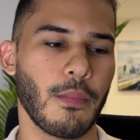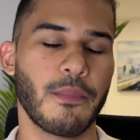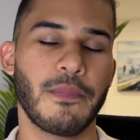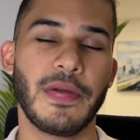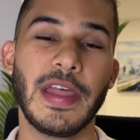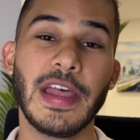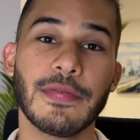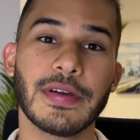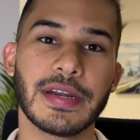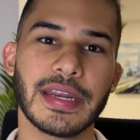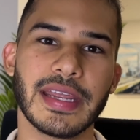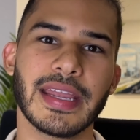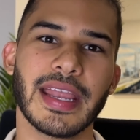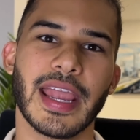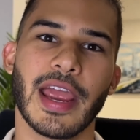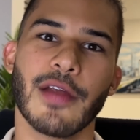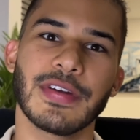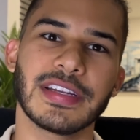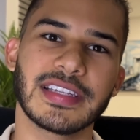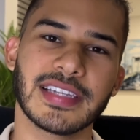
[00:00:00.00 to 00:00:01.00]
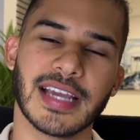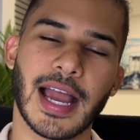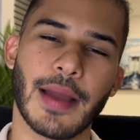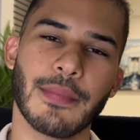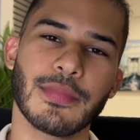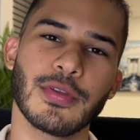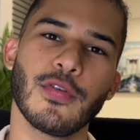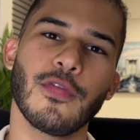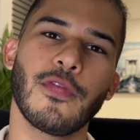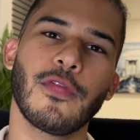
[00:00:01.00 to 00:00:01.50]
pivoting every
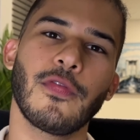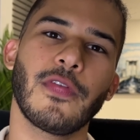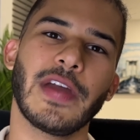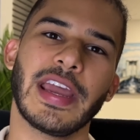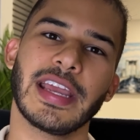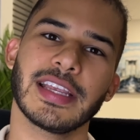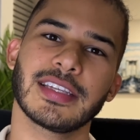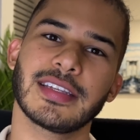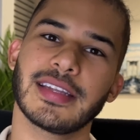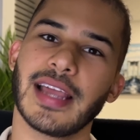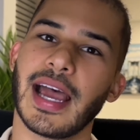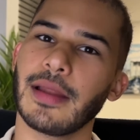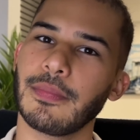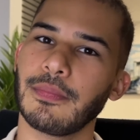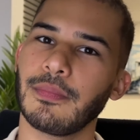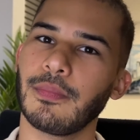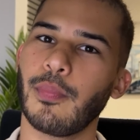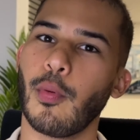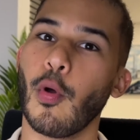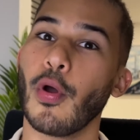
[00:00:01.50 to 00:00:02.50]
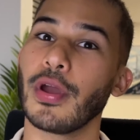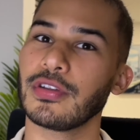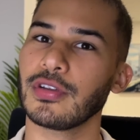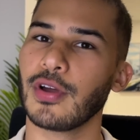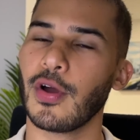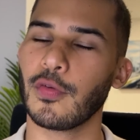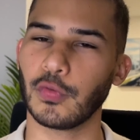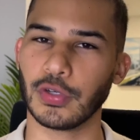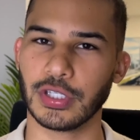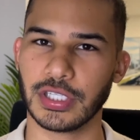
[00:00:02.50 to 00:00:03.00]
time you face that point
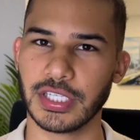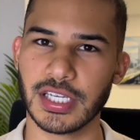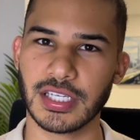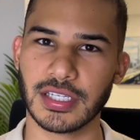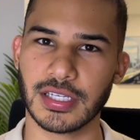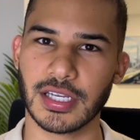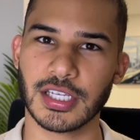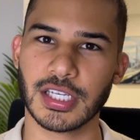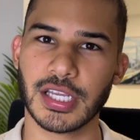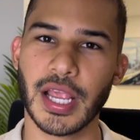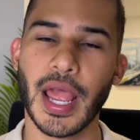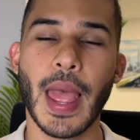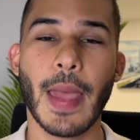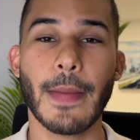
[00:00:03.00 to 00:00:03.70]
of resistance,